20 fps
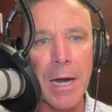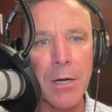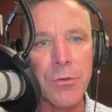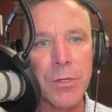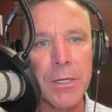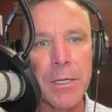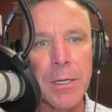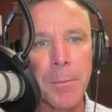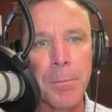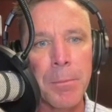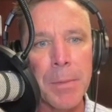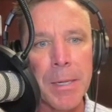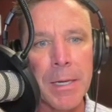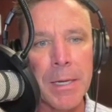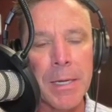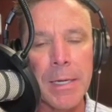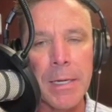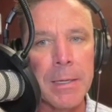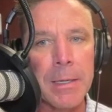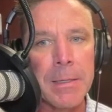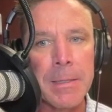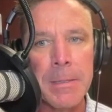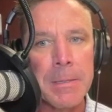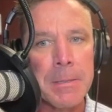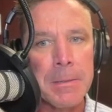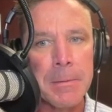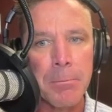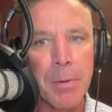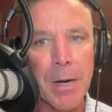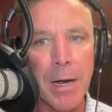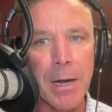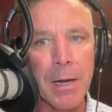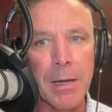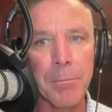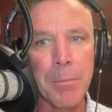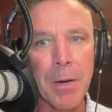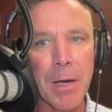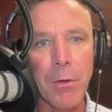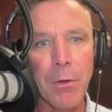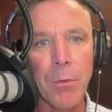can be
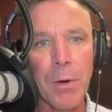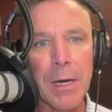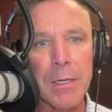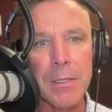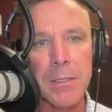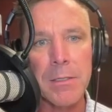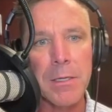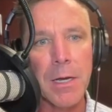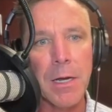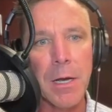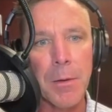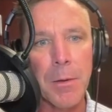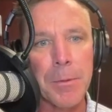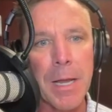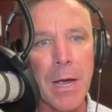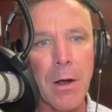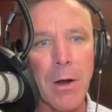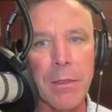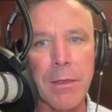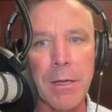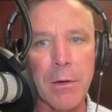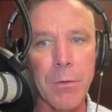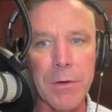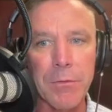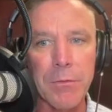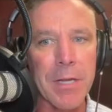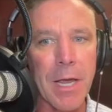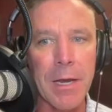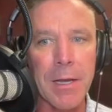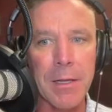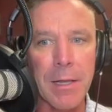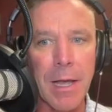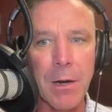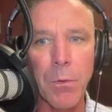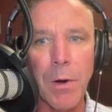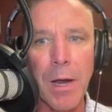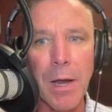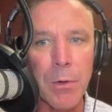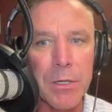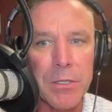by the way it's set up now. I think we've taken that
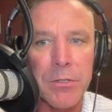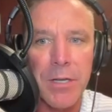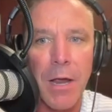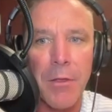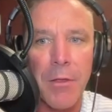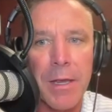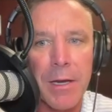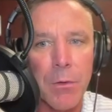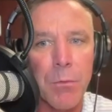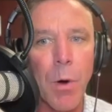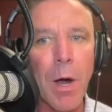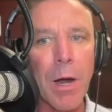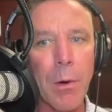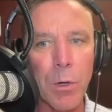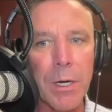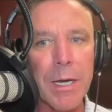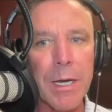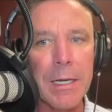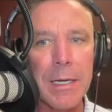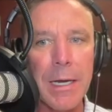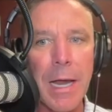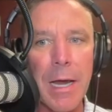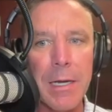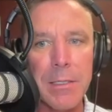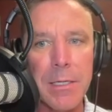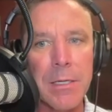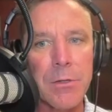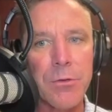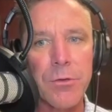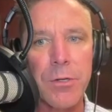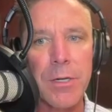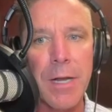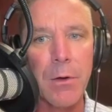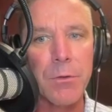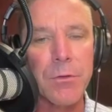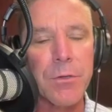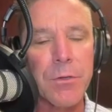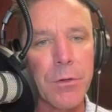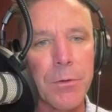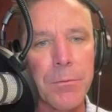away, which is I think why we're getting guys injured now
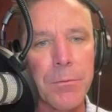too.